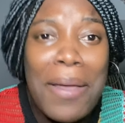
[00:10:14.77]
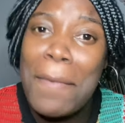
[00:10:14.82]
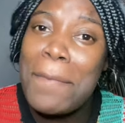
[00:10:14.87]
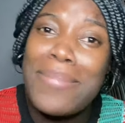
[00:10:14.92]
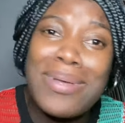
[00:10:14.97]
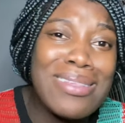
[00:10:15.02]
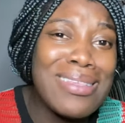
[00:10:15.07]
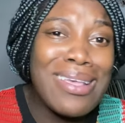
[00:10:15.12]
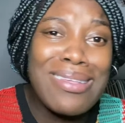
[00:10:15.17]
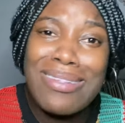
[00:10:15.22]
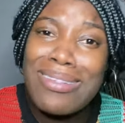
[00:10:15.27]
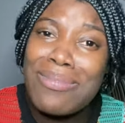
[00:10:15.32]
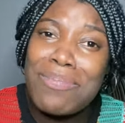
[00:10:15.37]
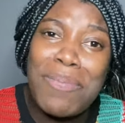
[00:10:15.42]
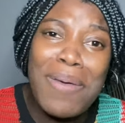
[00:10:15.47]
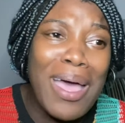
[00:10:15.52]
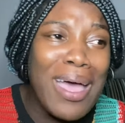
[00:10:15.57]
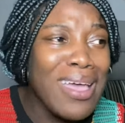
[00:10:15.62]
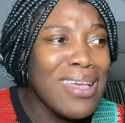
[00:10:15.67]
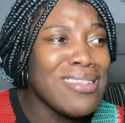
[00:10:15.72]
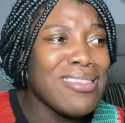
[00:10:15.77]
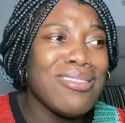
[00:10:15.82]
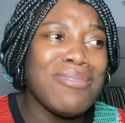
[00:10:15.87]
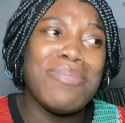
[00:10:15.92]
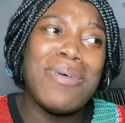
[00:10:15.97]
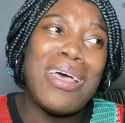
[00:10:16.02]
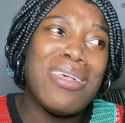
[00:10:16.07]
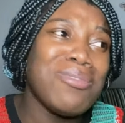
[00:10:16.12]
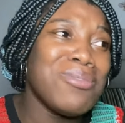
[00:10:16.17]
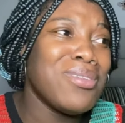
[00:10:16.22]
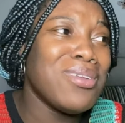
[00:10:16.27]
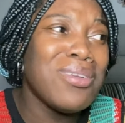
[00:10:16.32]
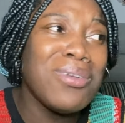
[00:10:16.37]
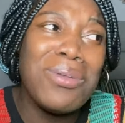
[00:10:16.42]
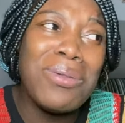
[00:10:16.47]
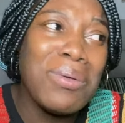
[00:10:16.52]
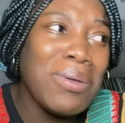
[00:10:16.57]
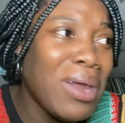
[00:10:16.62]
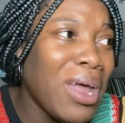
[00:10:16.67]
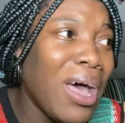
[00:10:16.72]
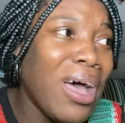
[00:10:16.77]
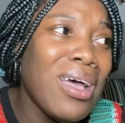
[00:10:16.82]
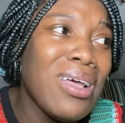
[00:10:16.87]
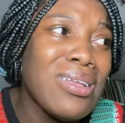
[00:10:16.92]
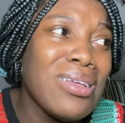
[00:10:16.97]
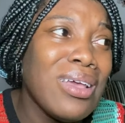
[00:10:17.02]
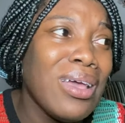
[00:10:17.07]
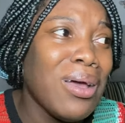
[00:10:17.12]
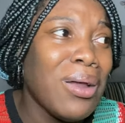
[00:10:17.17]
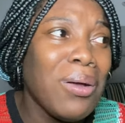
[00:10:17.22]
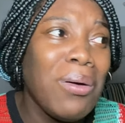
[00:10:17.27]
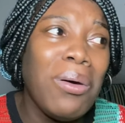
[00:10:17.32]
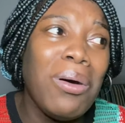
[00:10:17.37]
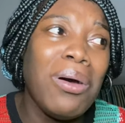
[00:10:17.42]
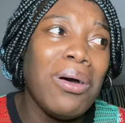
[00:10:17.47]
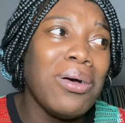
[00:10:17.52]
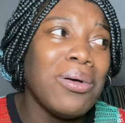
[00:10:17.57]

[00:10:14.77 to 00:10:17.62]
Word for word: What a space. Space wouldn't do that, you know.